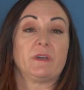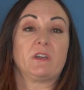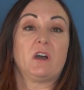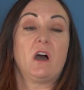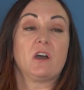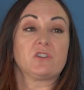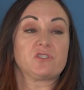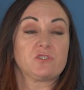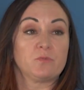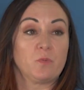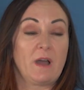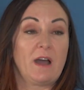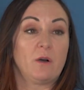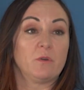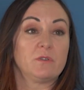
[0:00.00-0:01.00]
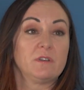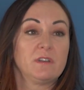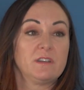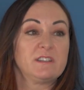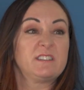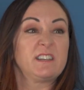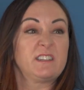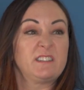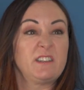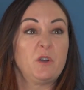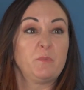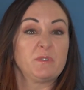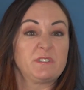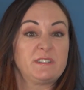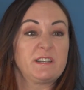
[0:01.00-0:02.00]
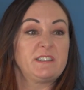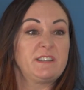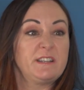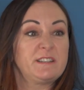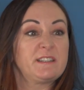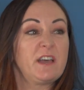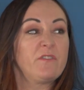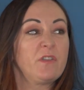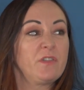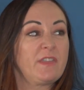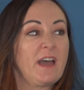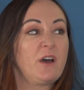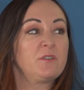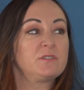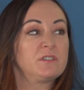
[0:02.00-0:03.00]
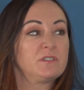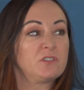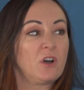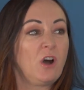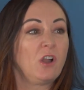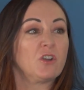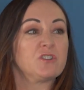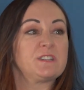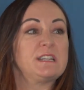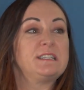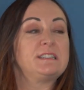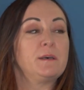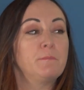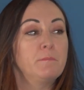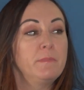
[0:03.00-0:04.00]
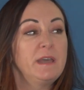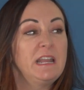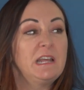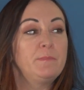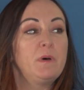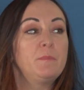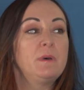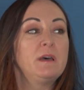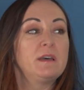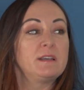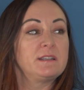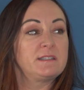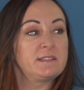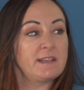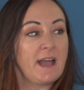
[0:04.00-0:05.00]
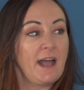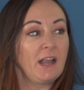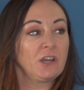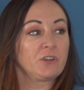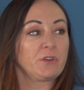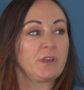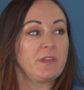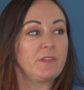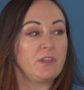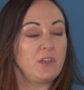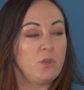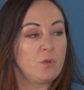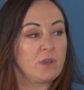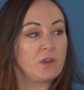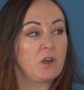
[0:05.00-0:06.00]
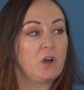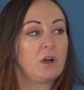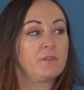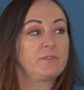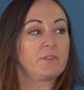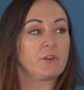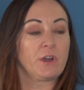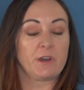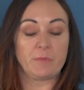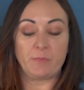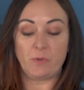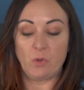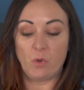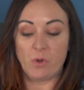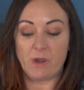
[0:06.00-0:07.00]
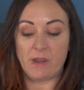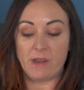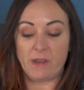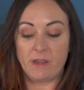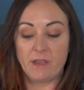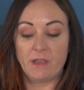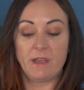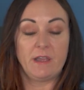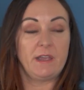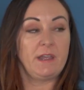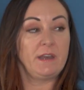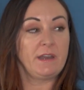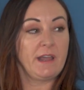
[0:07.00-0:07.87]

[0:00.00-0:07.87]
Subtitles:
gosh. Wow. Almost $67,000 is the minimum salary that you can offer an employee in